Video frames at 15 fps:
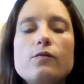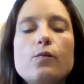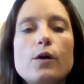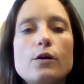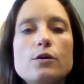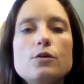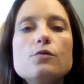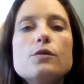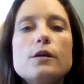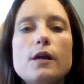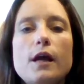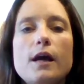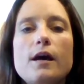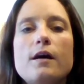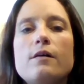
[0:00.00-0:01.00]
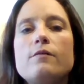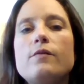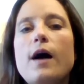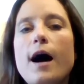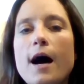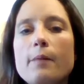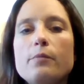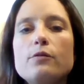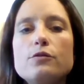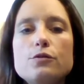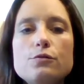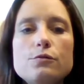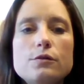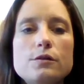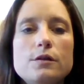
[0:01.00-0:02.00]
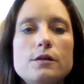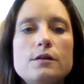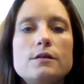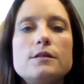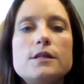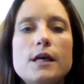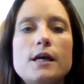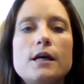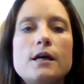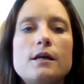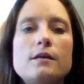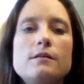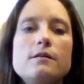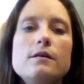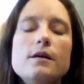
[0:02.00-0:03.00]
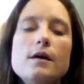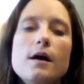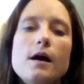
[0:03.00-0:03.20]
where you can have opportunities and